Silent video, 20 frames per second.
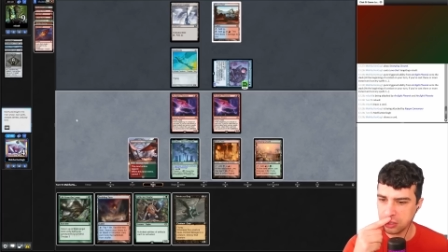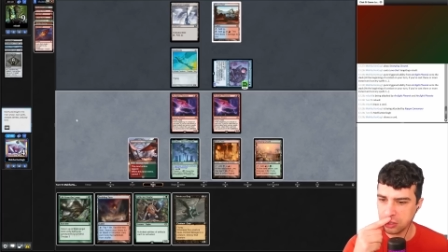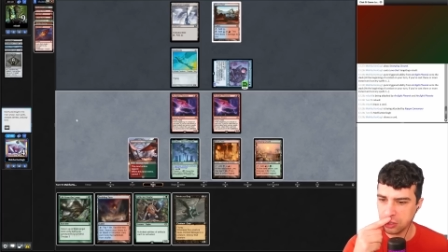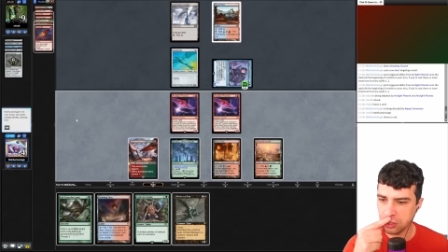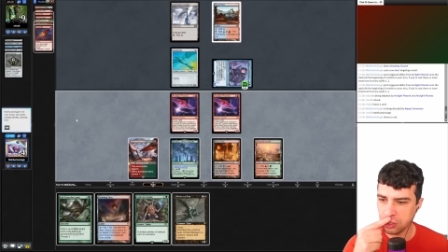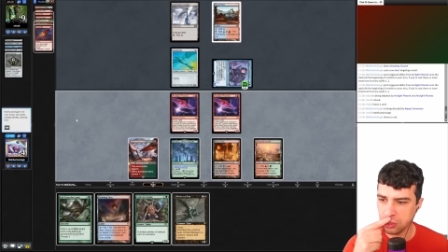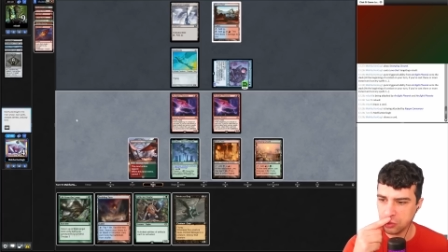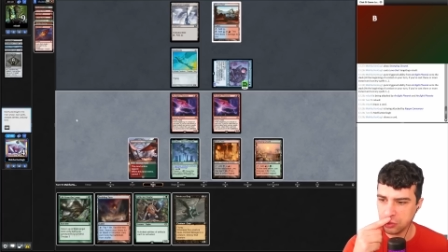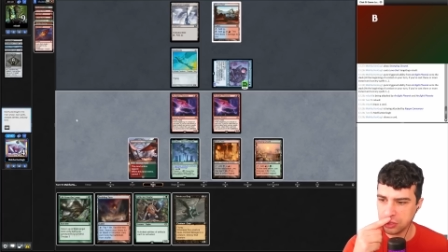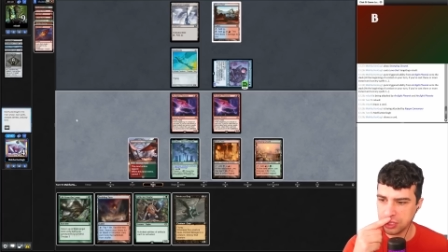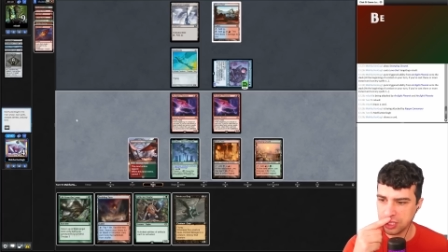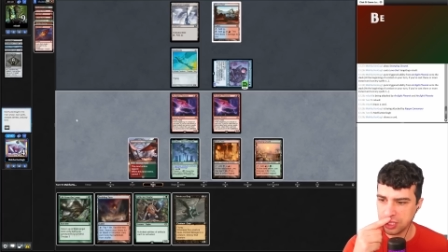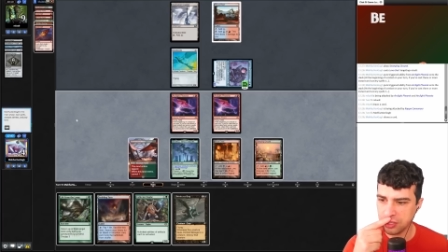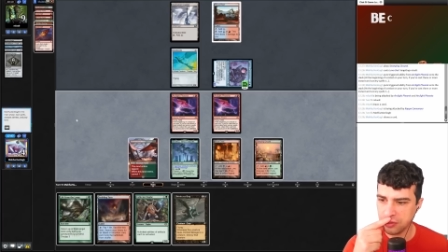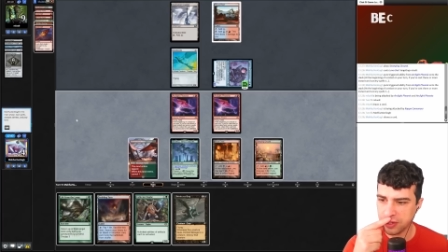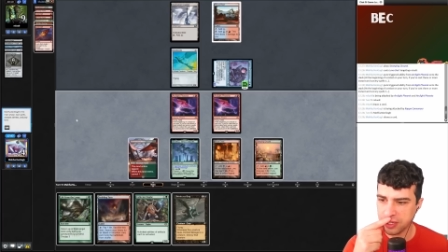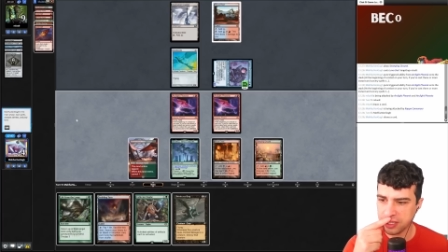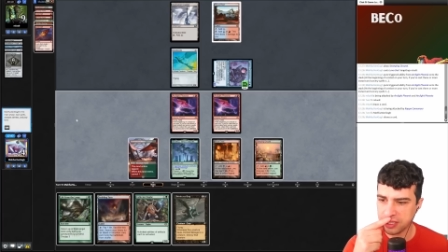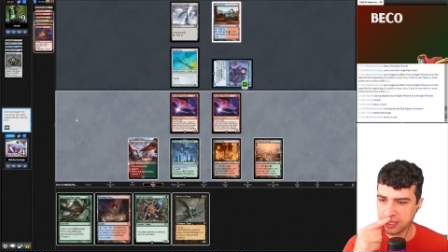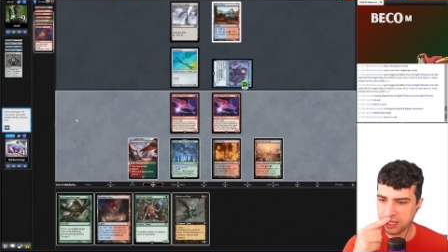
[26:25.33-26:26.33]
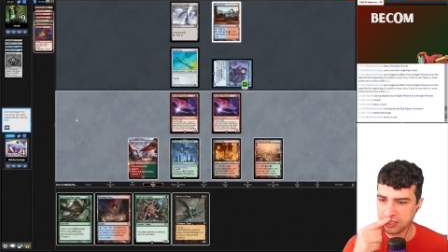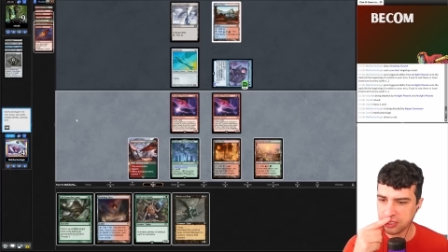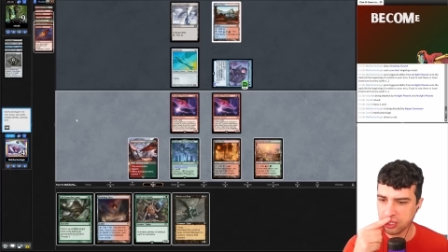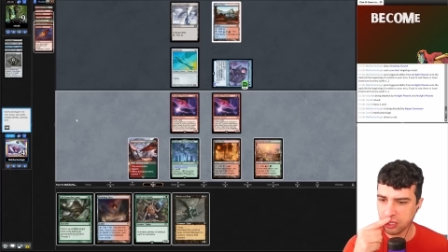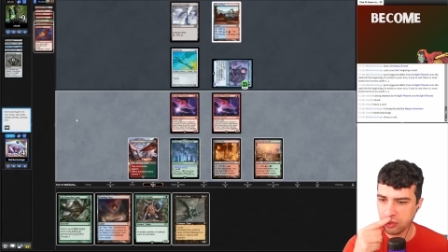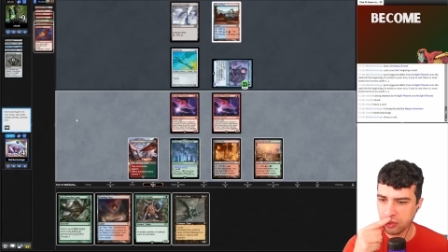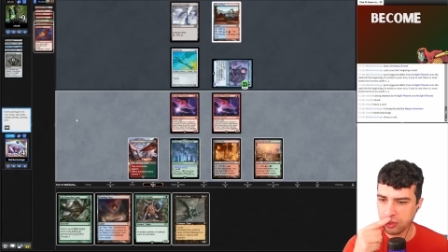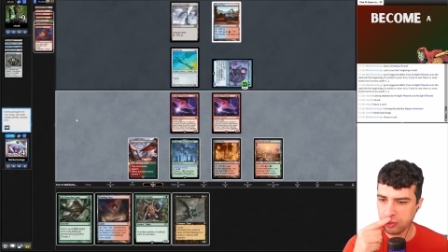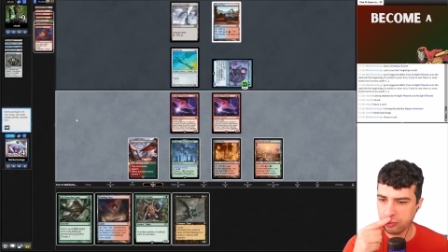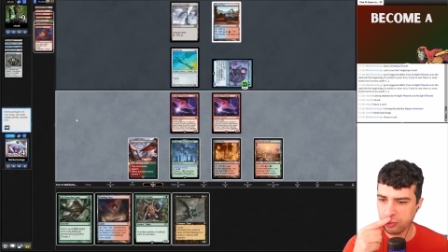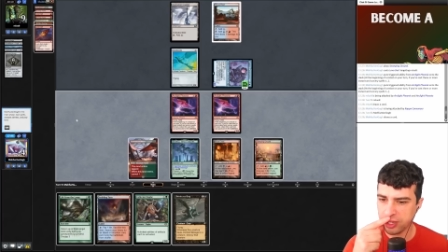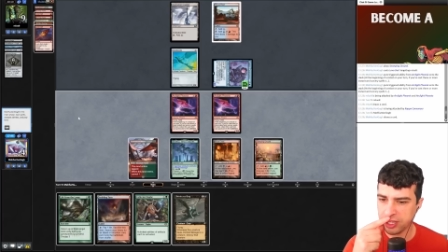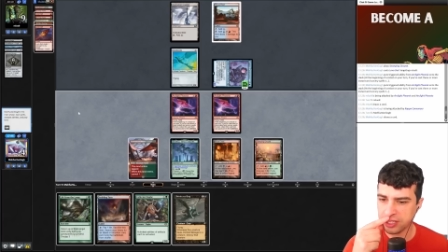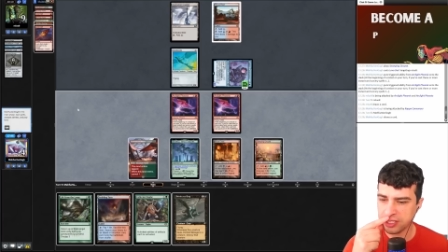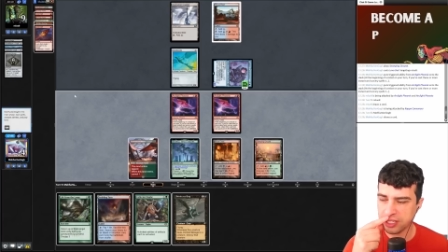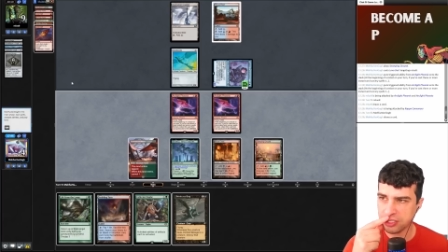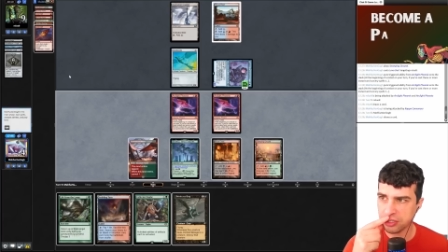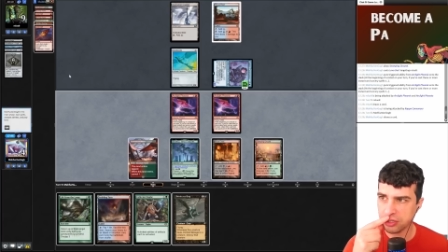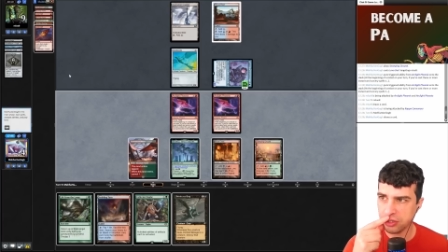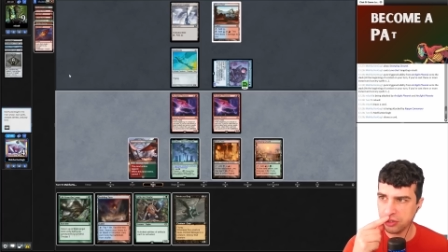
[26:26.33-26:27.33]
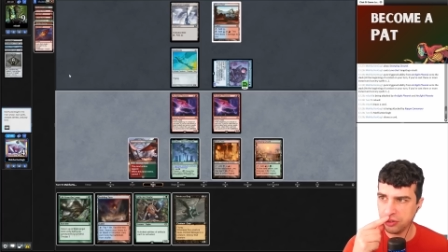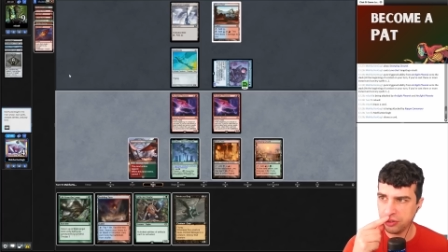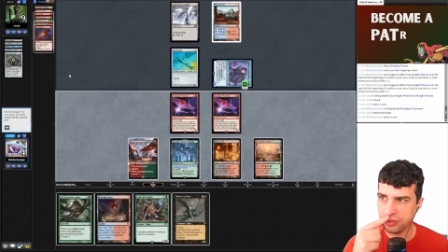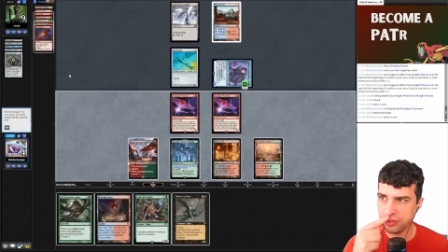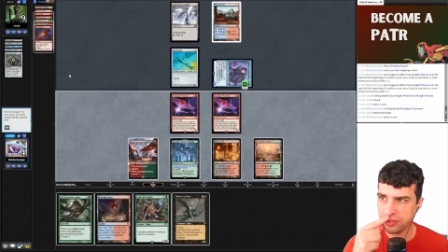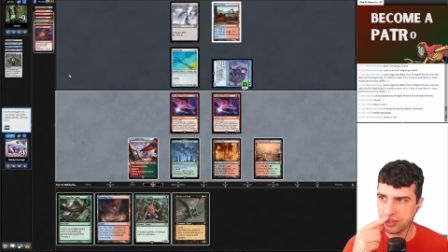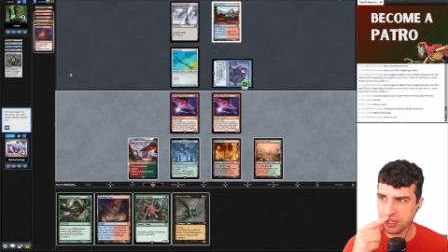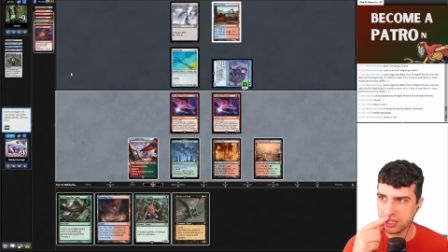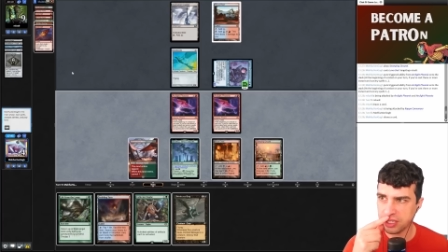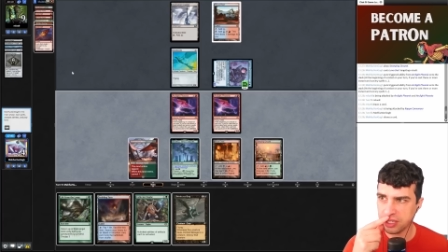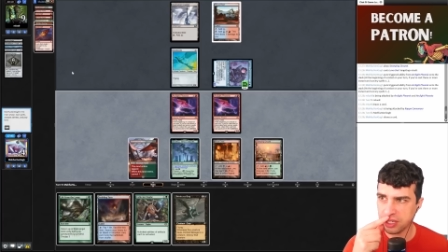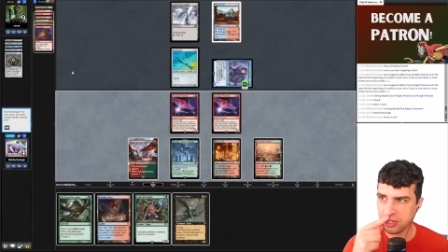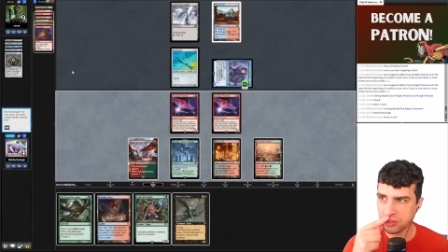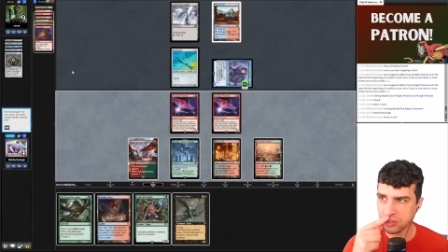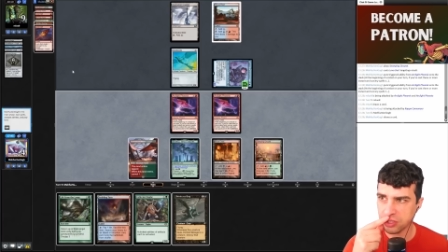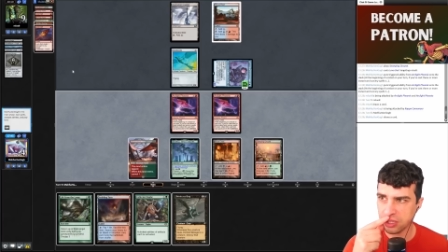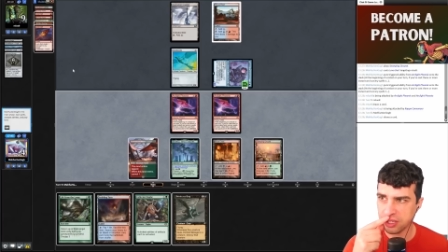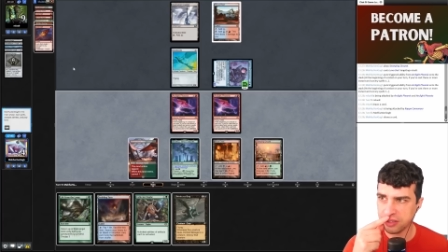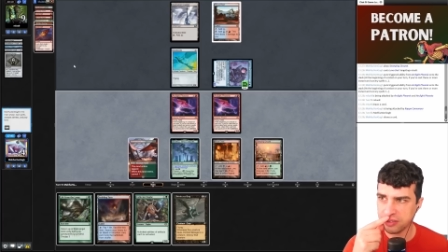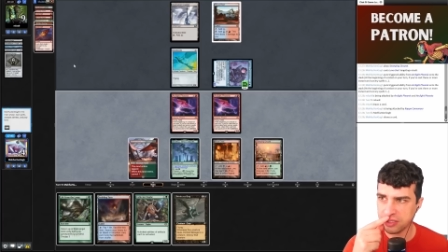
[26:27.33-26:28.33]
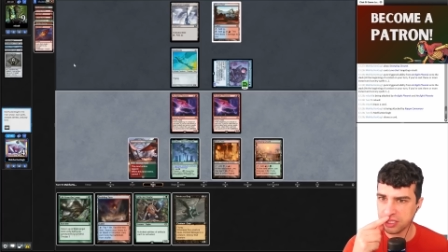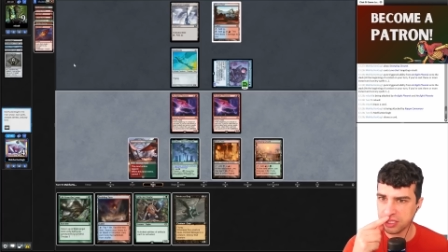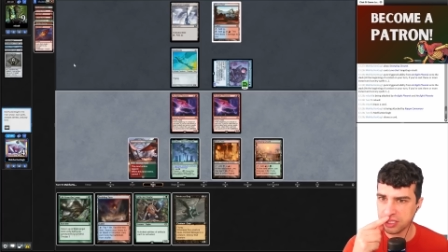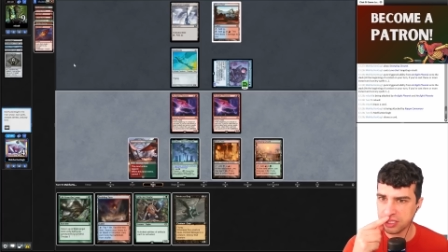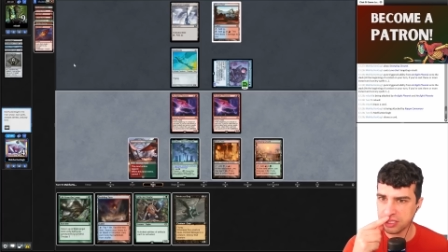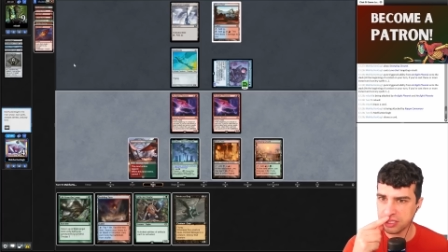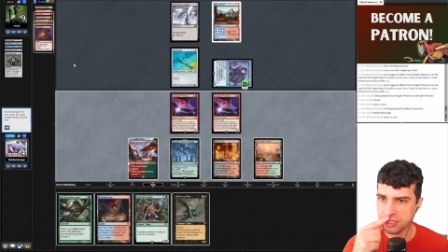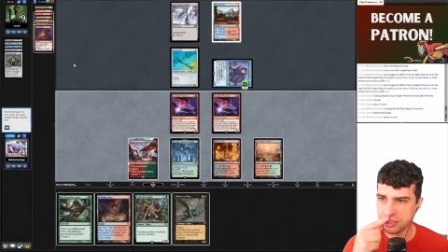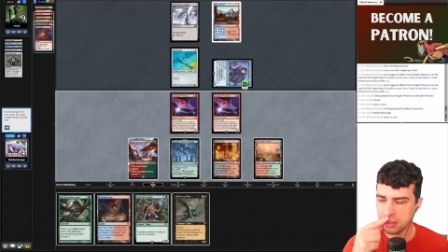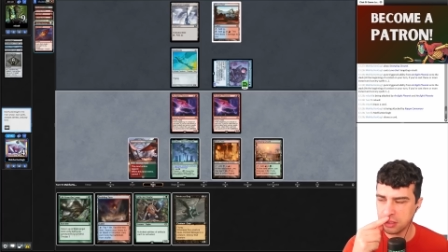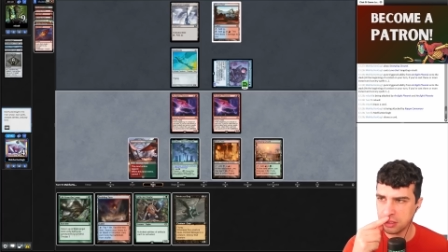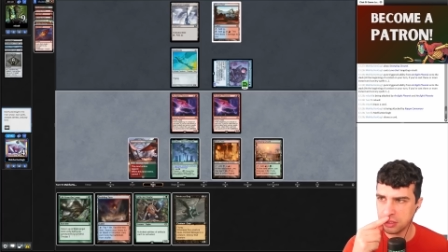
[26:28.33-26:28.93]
Looting, we can cast Loam, we can cast Oath, and also Lava Dart.